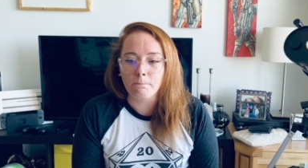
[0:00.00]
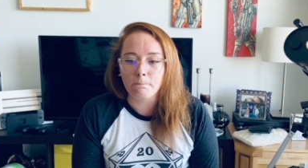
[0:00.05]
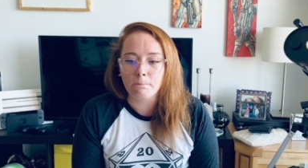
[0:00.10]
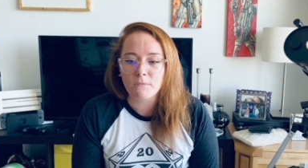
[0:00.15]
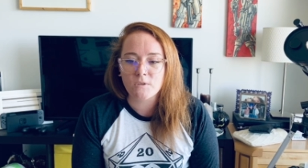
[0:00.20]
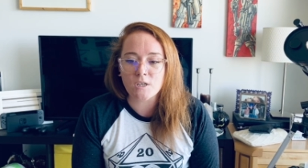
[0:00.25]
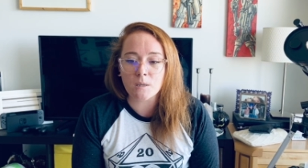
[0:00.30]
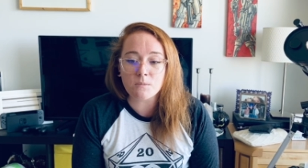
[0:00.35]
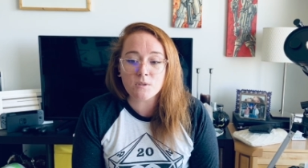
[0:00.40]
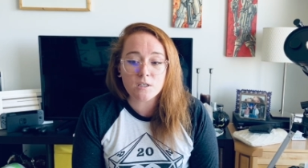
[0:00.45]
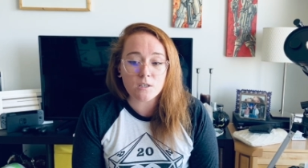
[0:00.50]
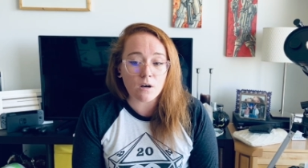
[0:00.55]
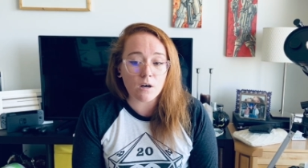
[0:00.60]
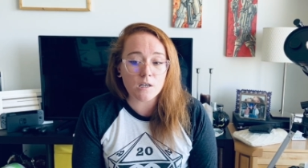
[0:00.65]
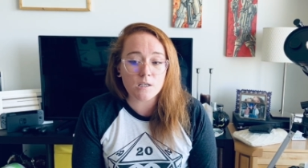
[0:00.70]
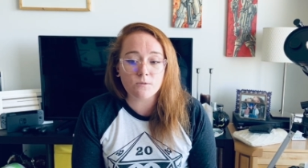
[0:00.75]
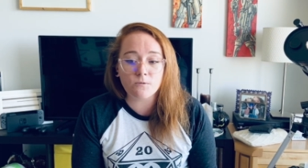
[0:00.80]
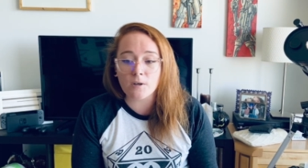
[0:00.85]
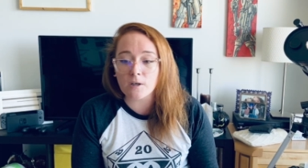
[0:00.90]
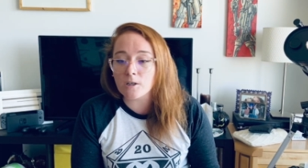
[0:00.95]
Some
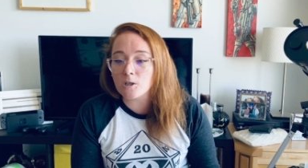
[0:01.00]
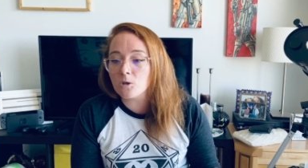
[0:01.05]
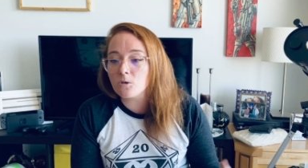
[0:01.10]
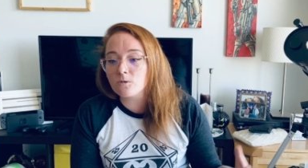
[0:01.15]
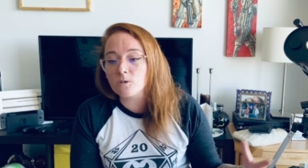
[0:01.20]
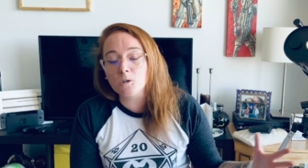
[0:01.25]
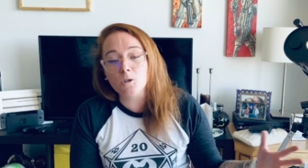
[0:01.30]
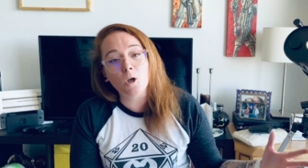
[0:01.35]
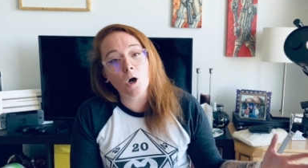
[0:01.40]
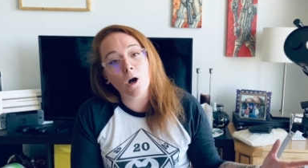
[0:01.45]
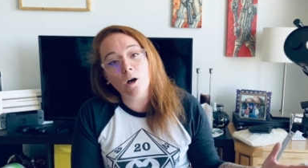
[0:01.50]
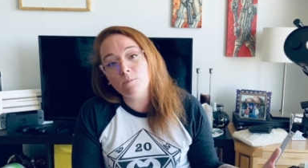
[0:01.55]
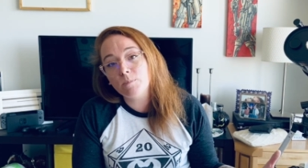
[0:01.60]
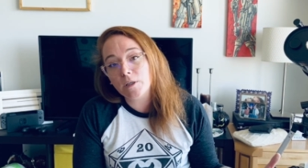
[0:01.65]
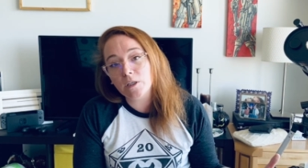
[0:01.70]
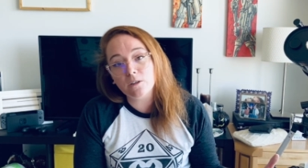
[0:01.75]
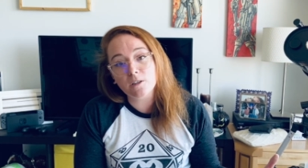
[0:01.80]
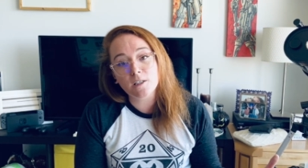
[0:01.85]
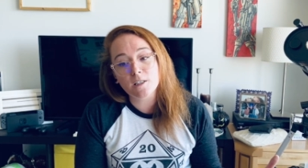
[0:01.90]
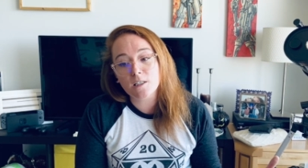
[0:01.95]
stars vary over long
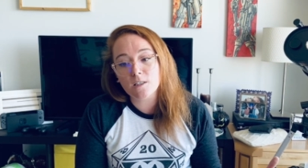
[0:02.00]
periods